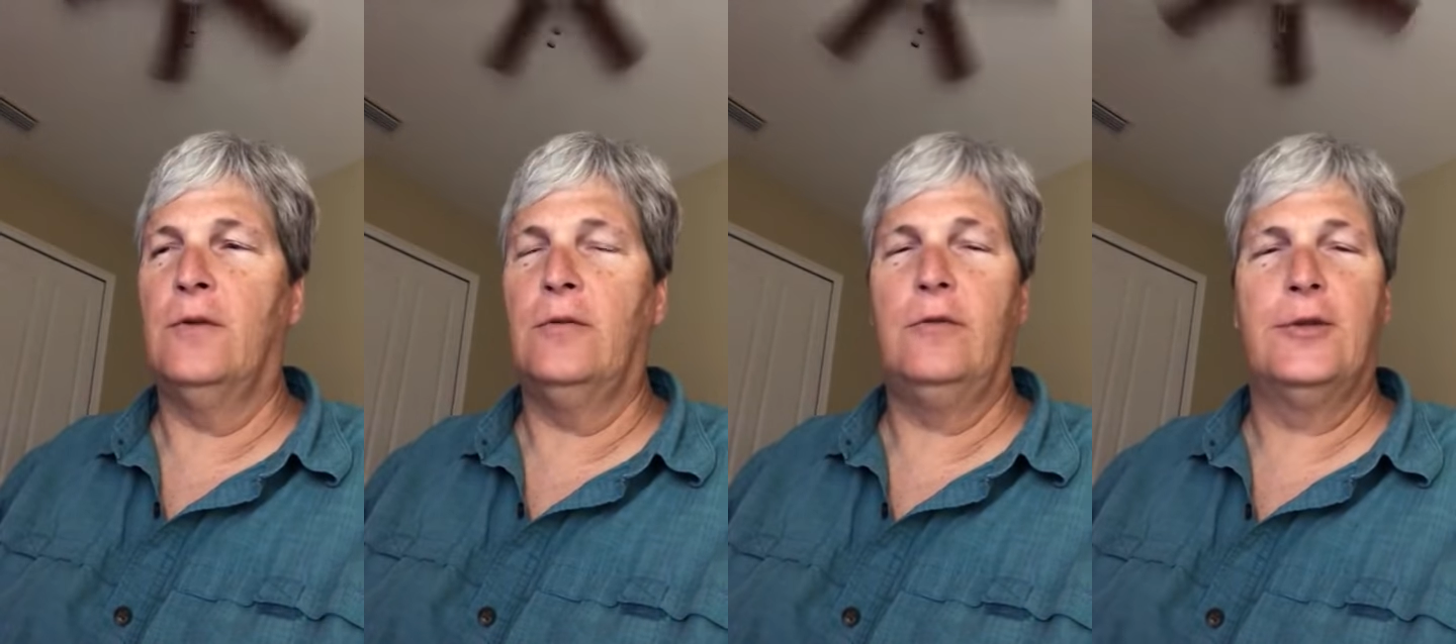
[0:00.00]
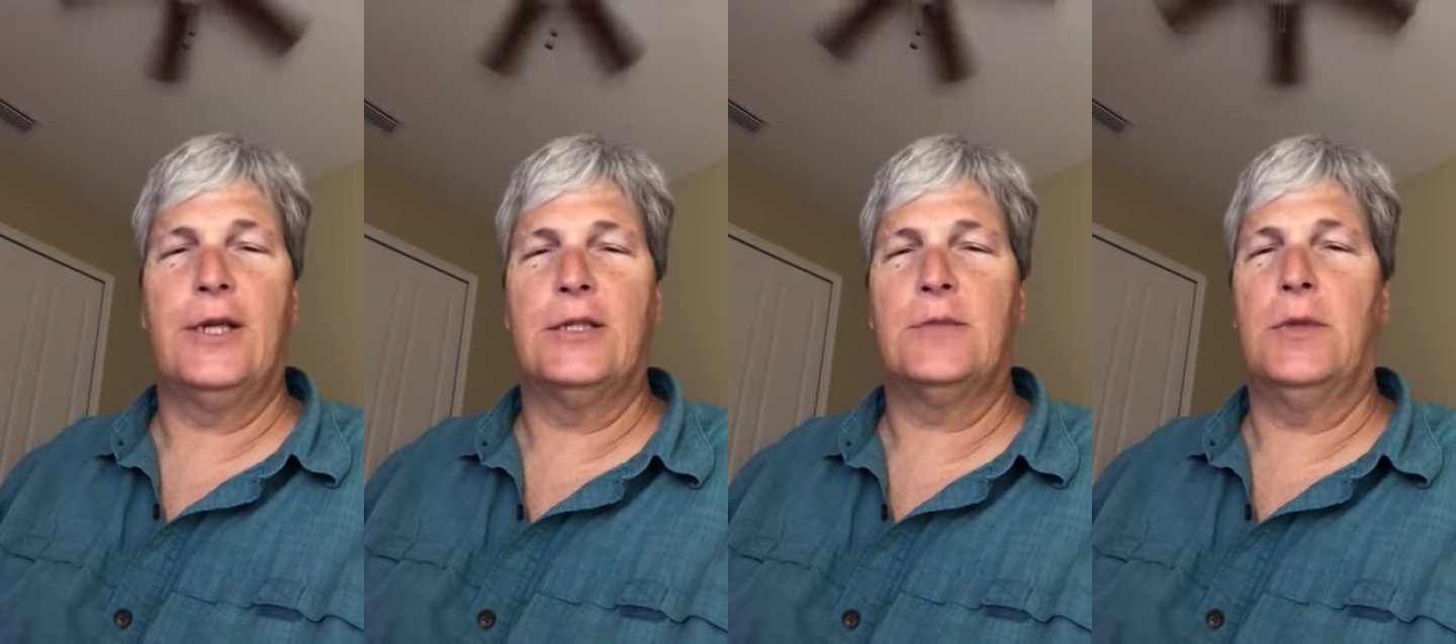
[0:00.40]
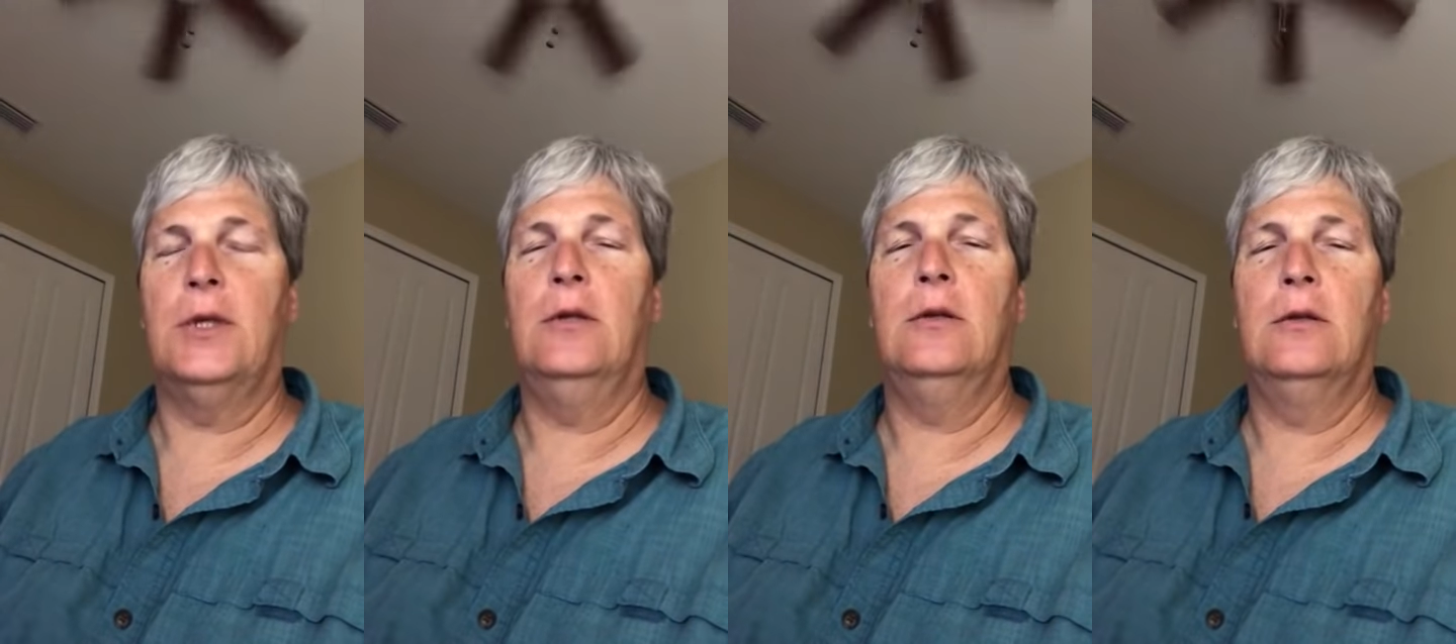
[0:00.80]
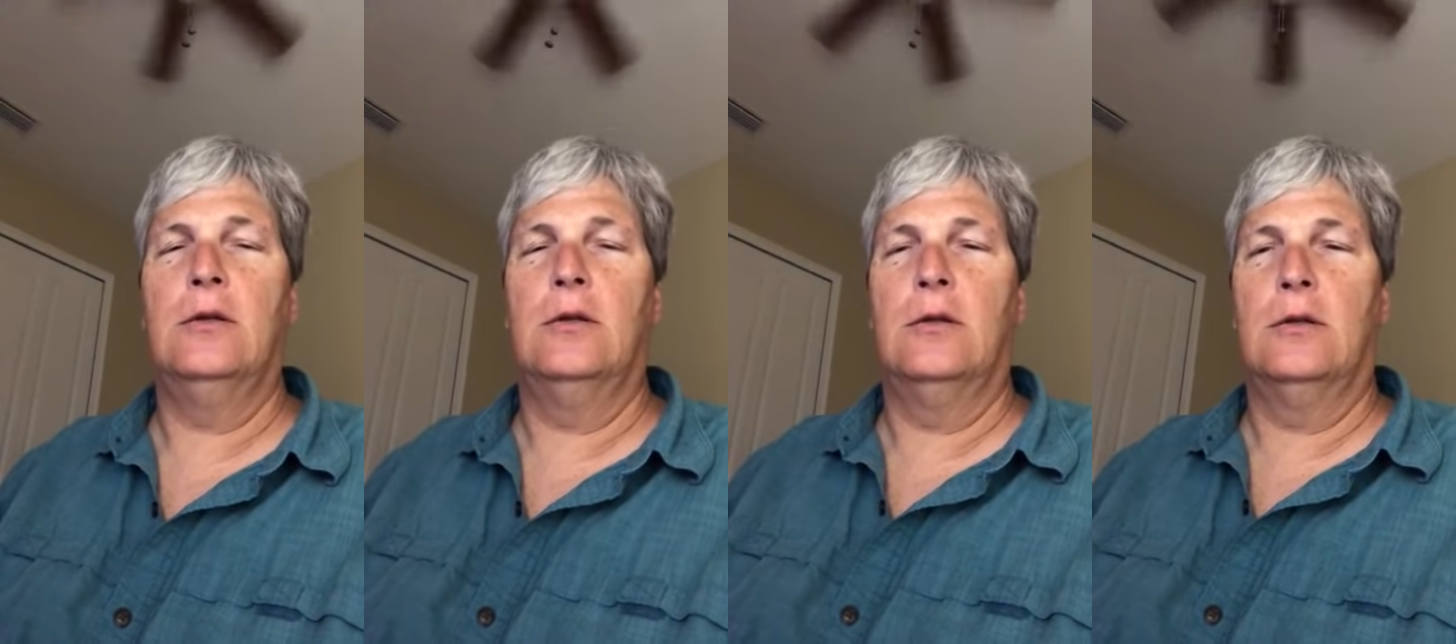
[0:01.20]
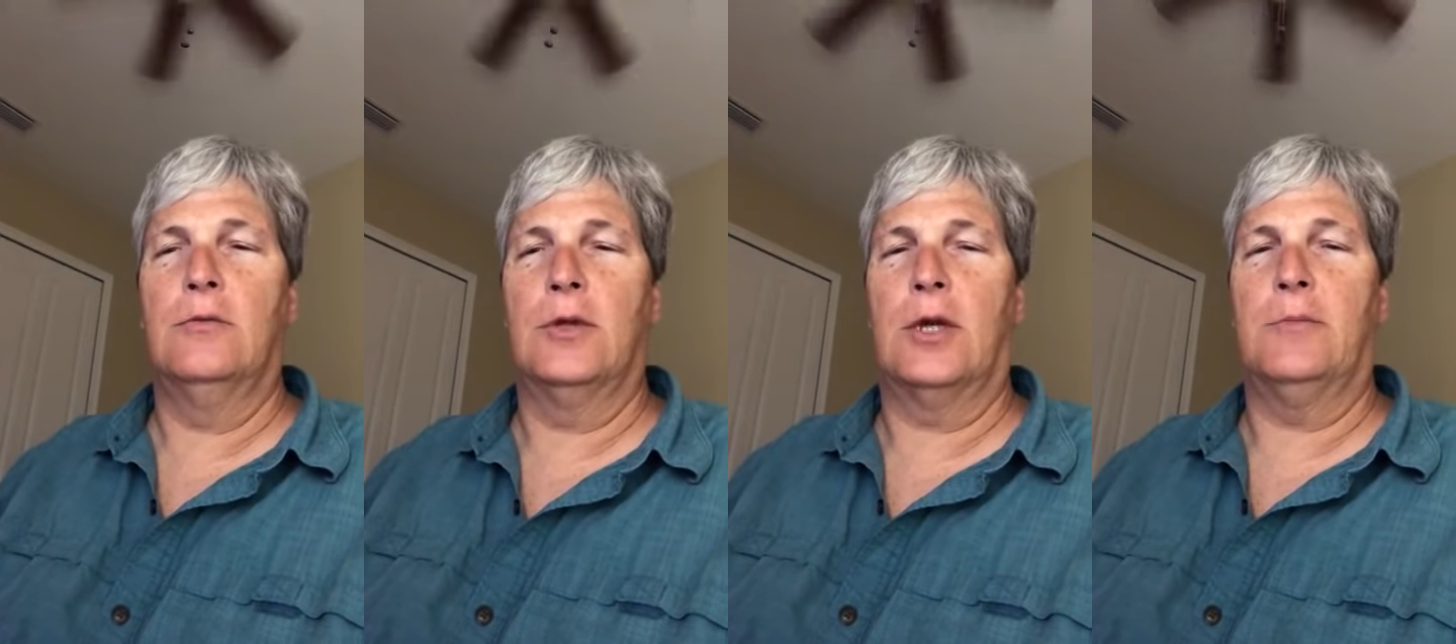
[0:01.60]
Volvo 10-speed
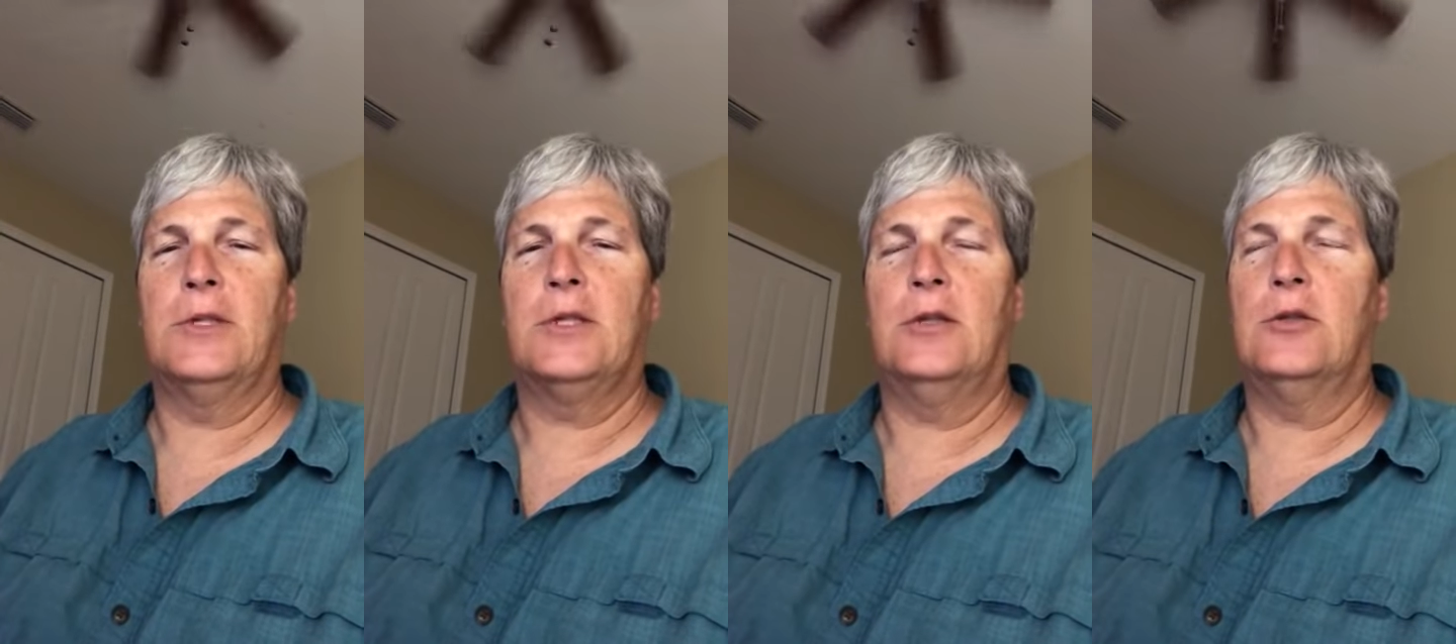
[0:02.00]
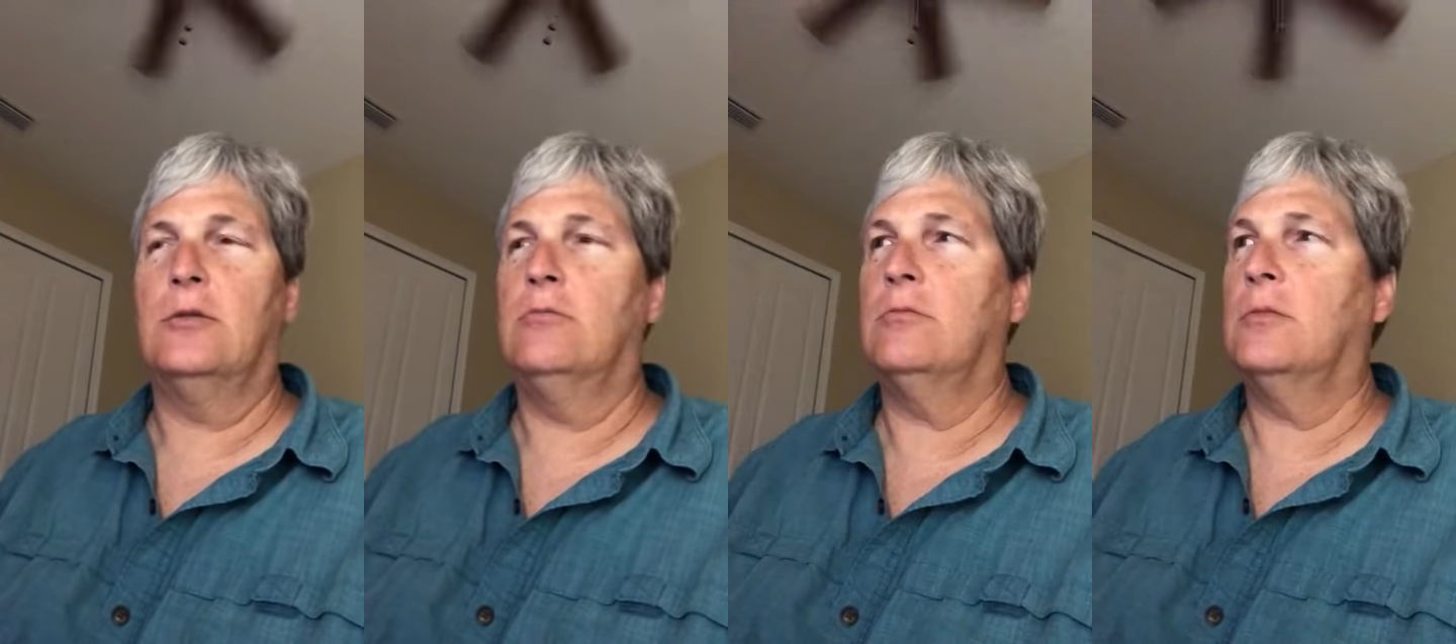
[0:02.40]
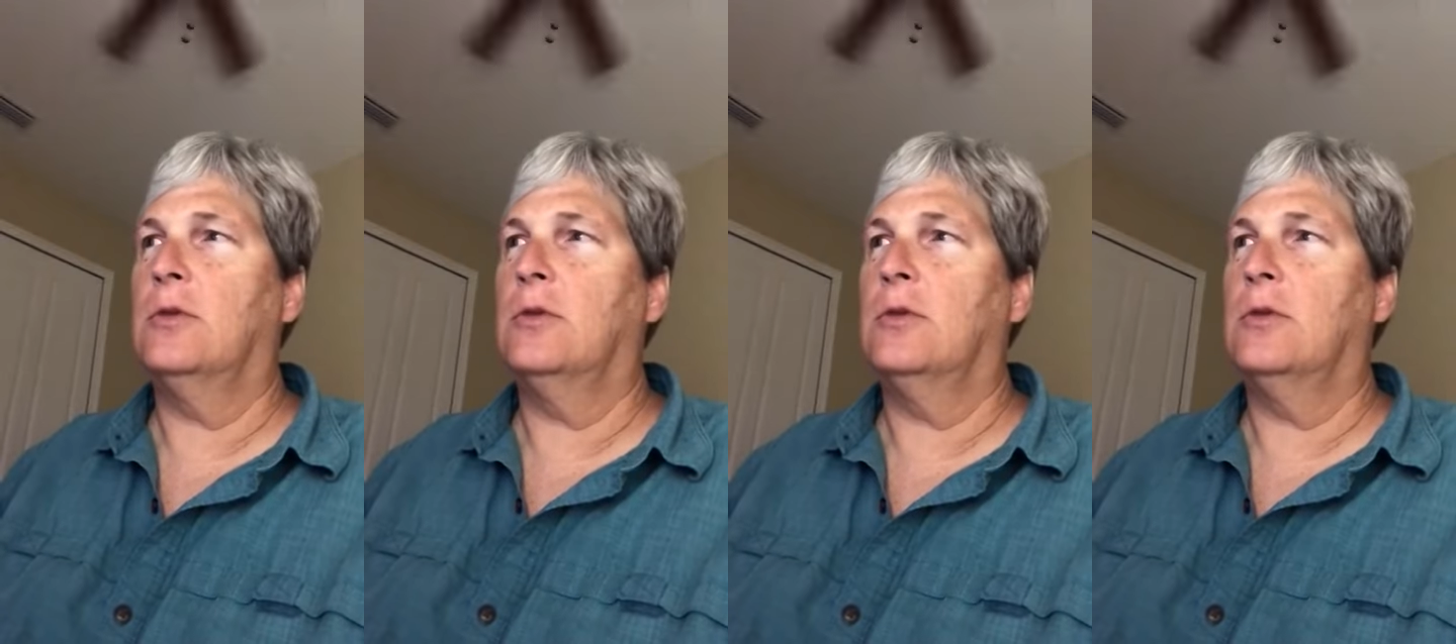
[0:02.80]
with a Cummins engine.